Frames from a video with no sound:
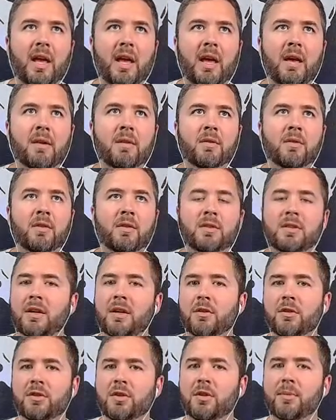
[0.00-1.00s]
and the
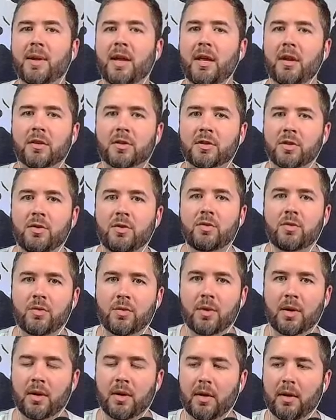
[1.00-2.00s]
Terminator
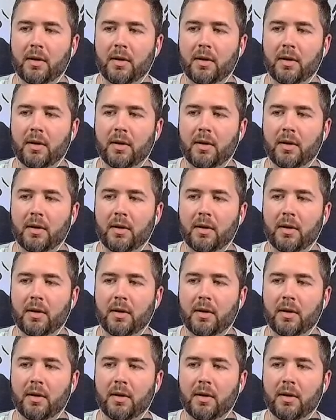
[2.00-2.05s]
2